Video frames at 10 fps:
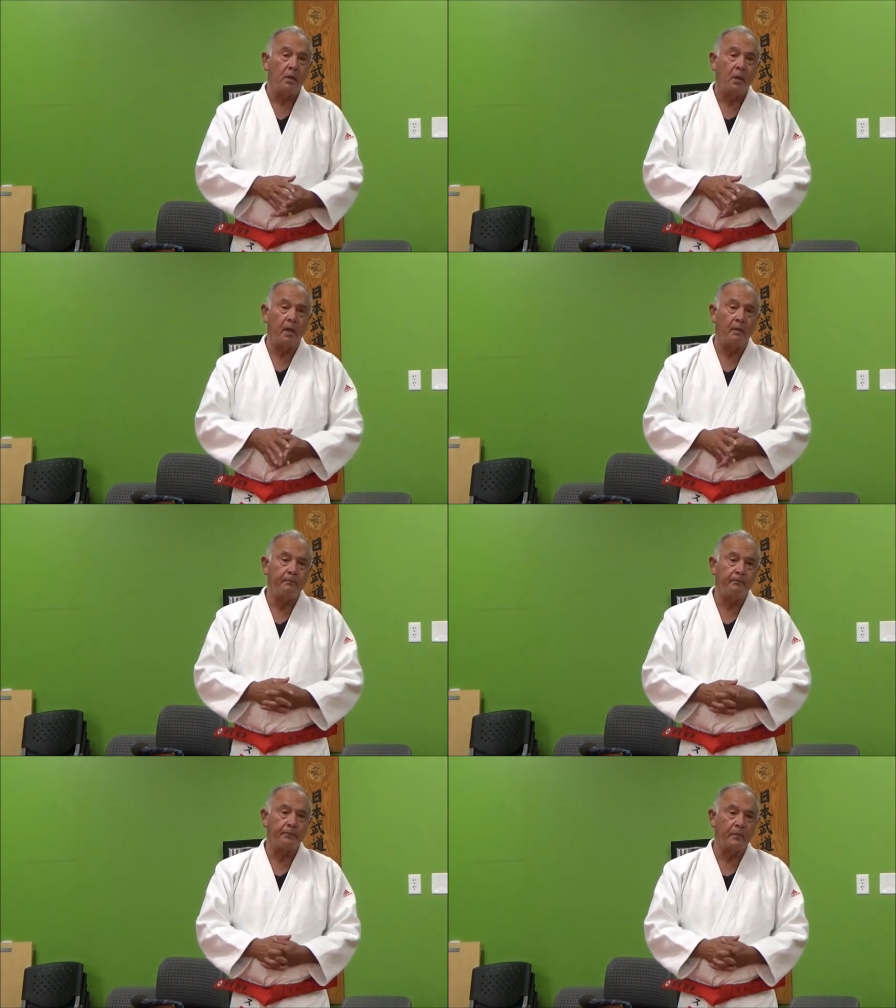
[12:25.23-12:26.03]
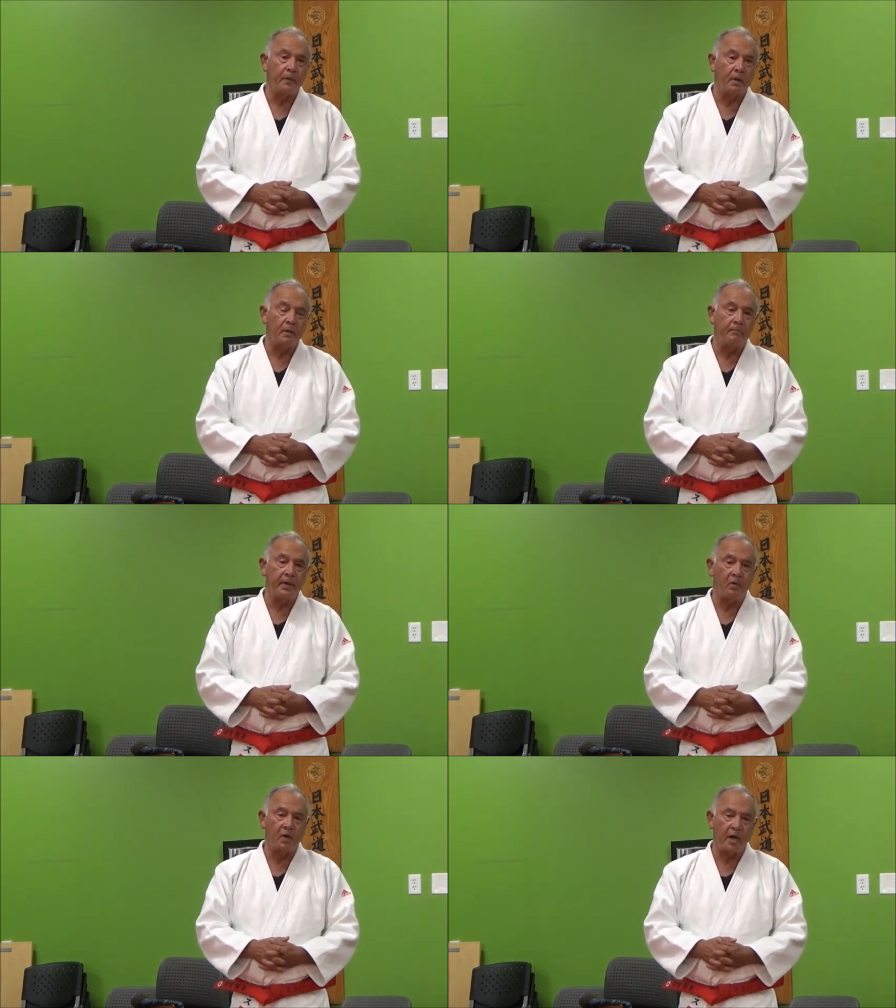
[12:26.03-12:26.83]
But
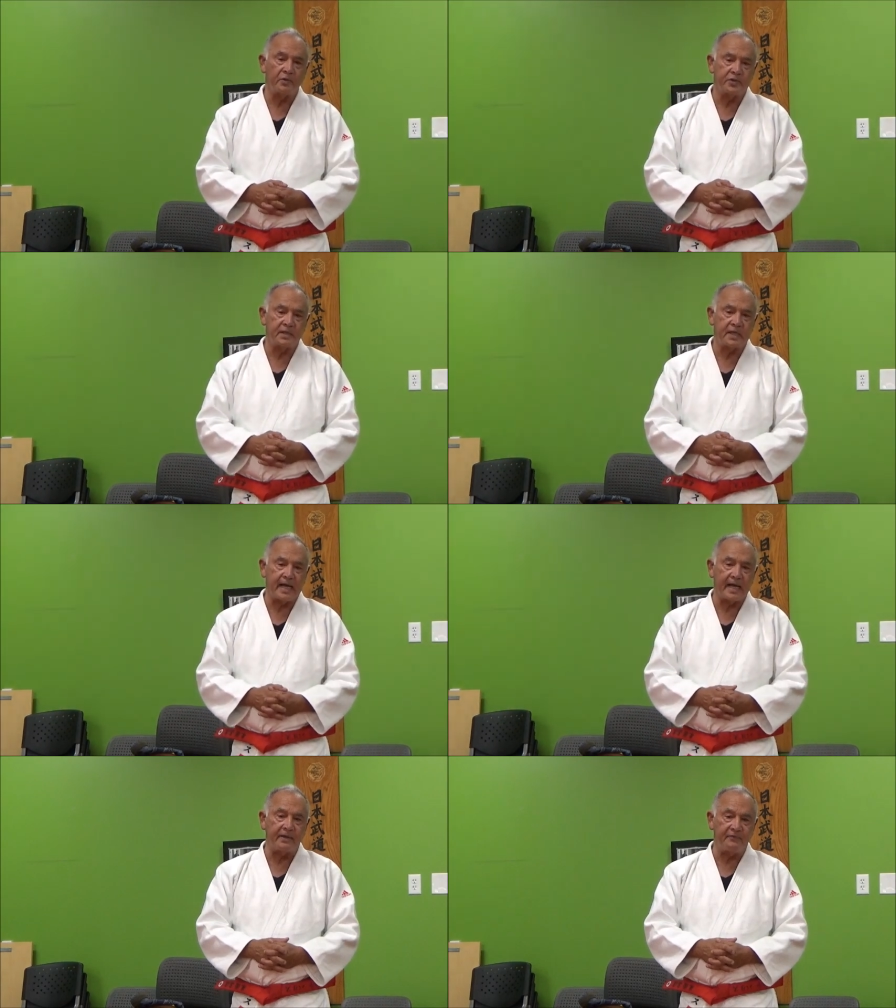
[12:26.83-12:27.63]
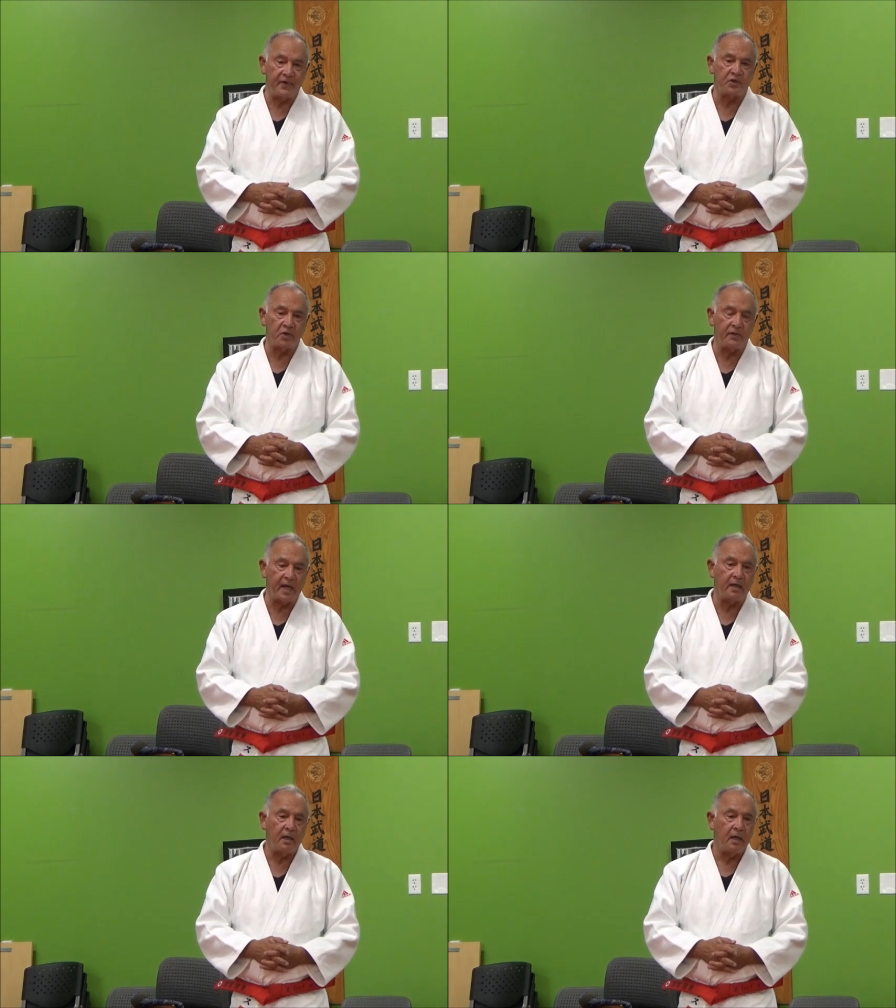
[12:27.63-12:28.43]
Okano Sensei had the vision that